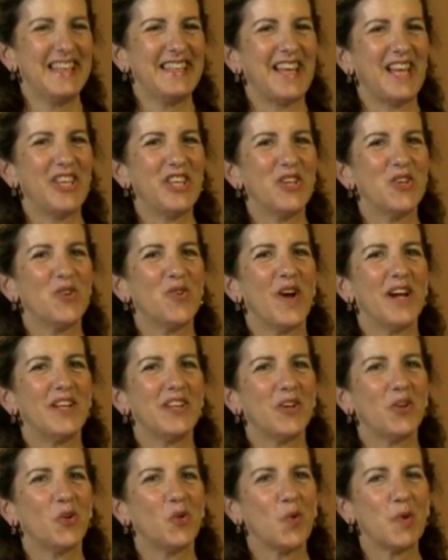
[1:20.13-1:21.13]
Now
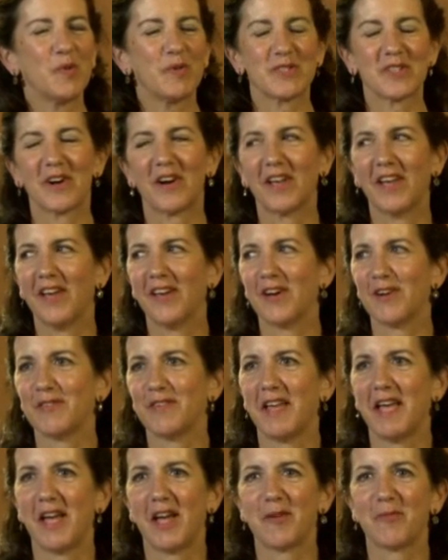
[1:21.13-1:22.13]
I know we were talking
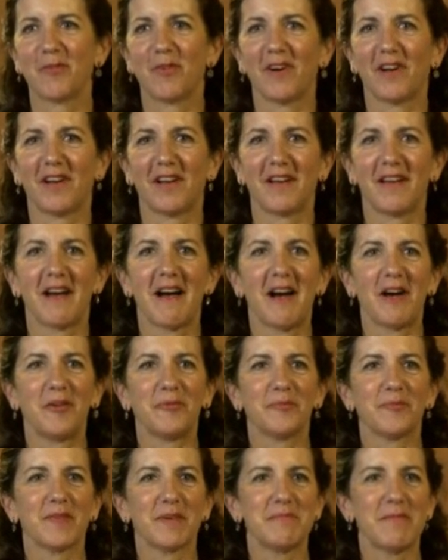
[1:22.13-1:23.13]
off camera,
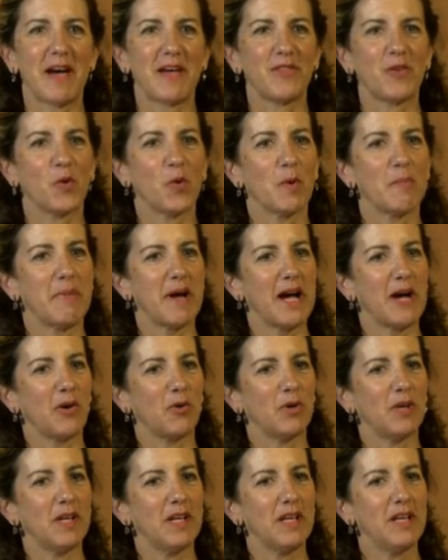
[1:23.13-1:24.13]
Matthew,
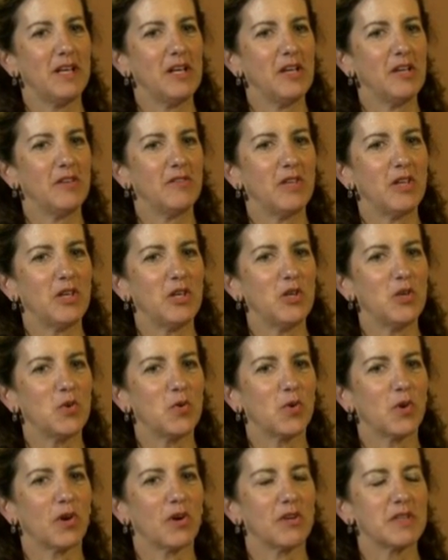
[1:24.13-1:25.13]
about that
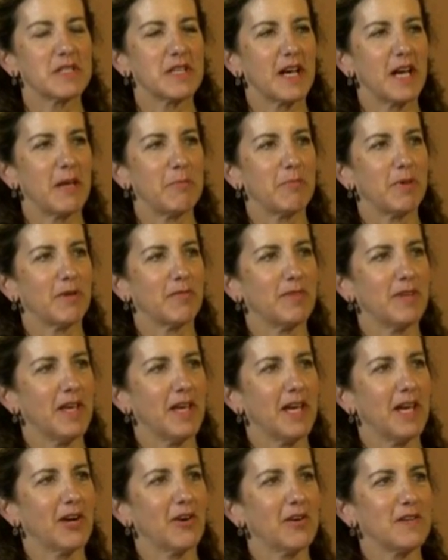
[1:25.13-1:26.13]
your type of
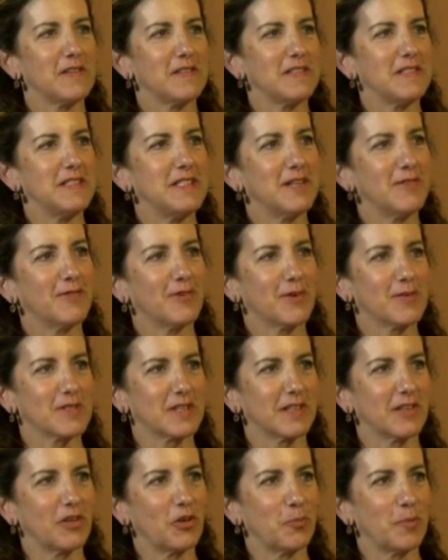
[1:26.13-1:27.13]
care
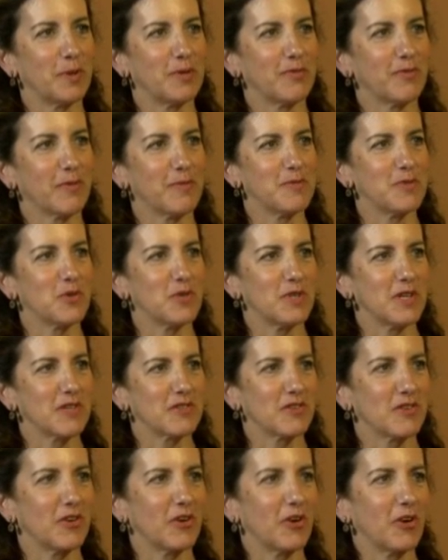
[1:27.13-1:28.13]
differs a little bit from
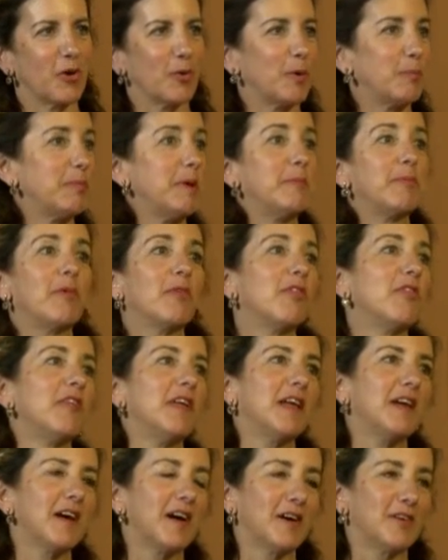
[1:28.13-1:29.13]
traditional or what people
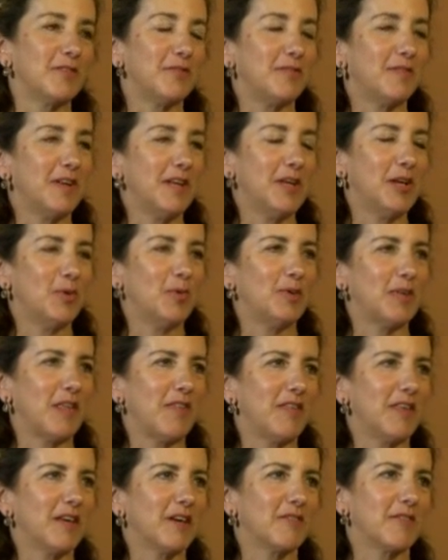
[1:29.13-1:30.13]
think of when they
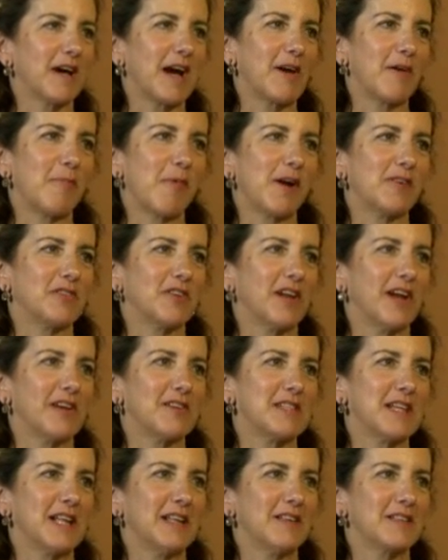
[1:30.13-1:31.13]
think of chiropractic
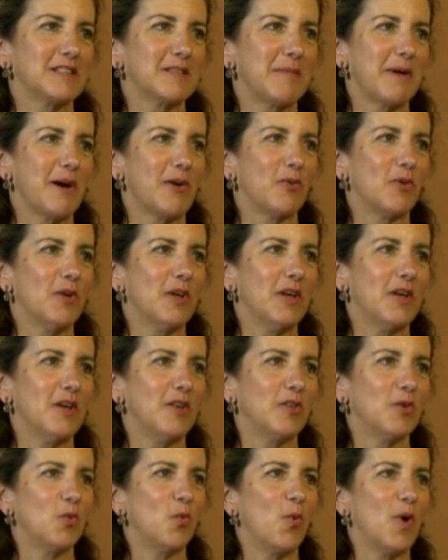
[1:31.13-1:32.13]
care. Tell us about
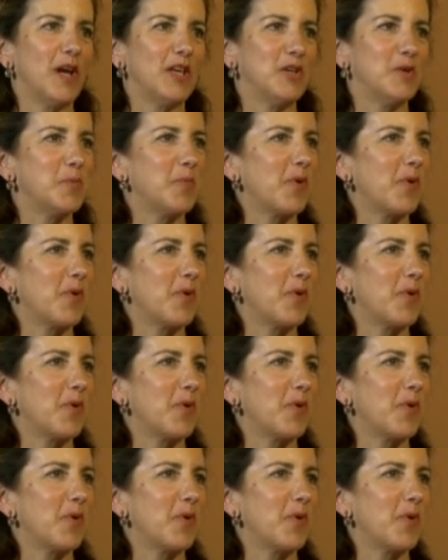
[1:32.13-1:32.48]
the way you